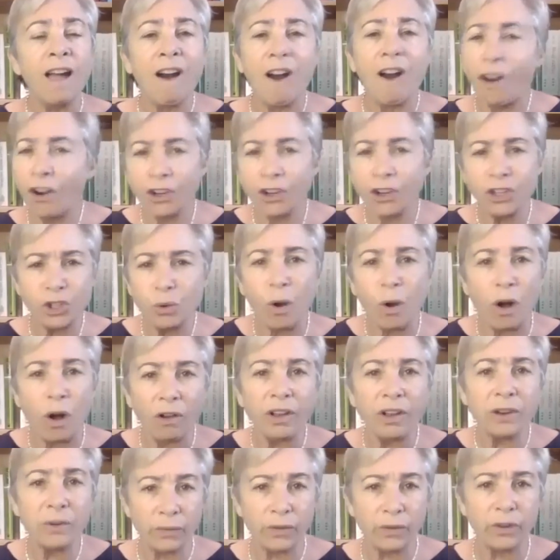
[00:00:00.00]
Aren't you all
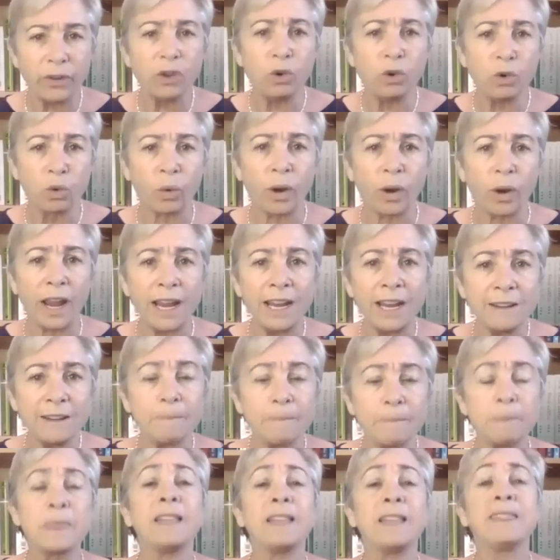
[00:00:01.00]
going to feel great
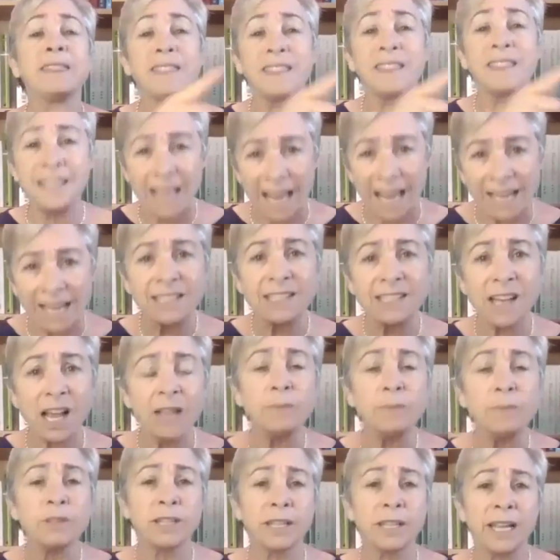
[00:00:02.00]
that 10
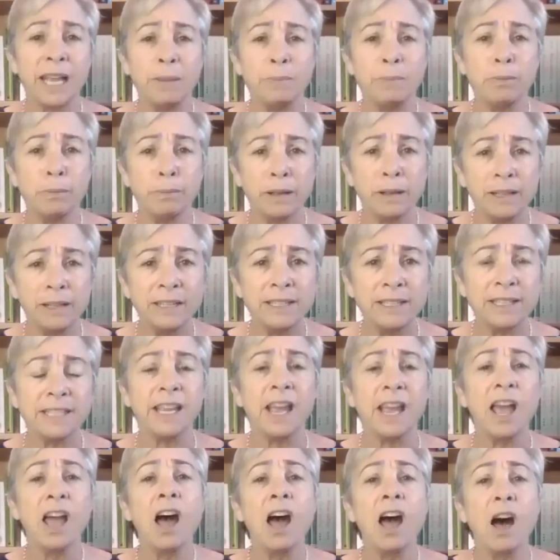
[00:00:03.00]
times the
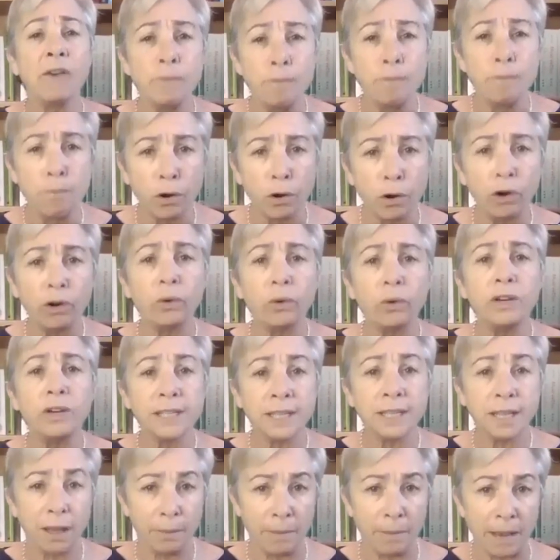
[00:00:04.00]
capability of
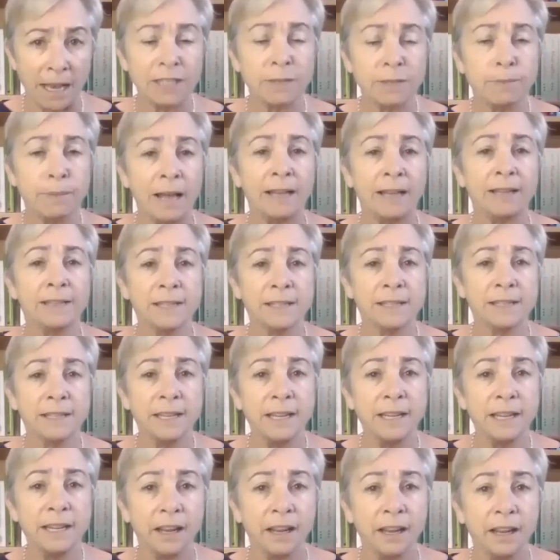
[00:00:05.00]
murderous Hamas
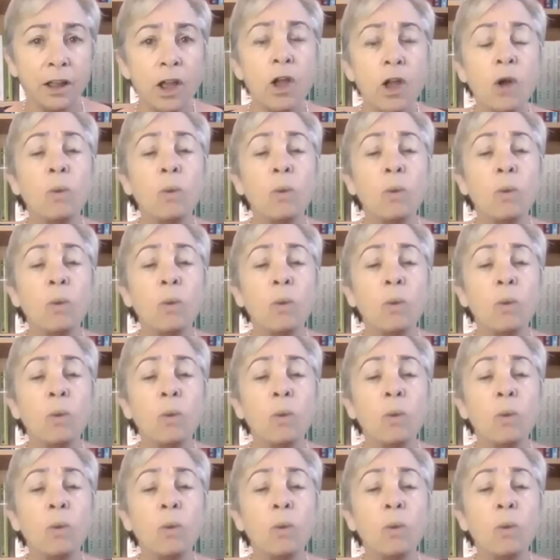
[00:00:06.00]
Palestinian